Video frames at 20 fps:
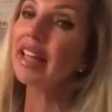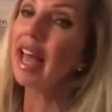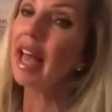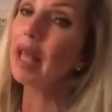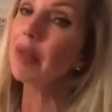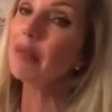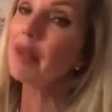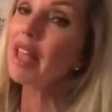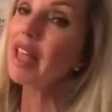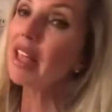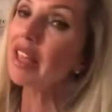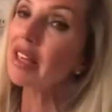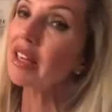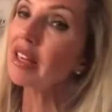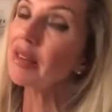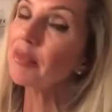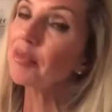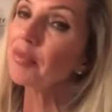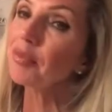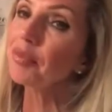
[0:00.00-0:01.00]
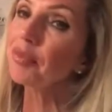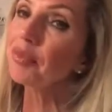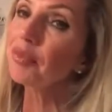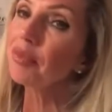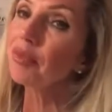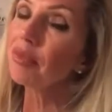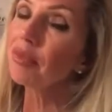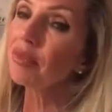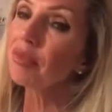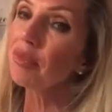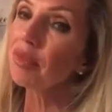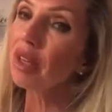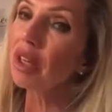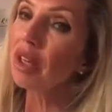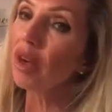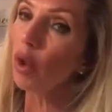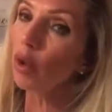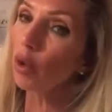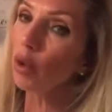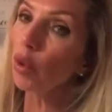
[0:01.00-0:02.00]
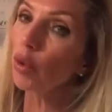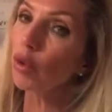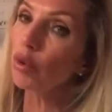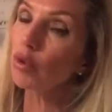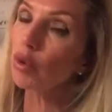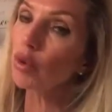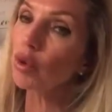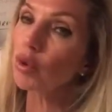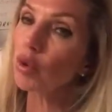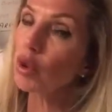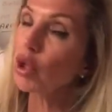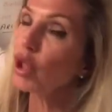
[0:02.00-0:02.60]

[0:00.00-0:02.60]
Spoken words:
came in and all the rules were